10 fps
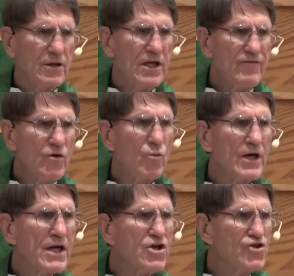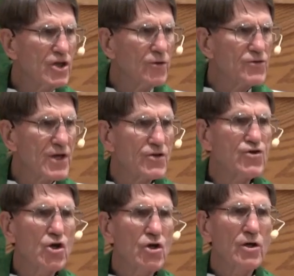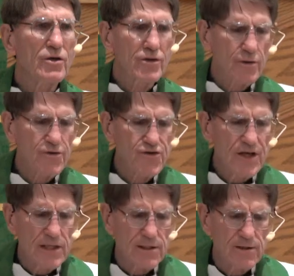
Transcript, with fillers: Even when he shows us your sin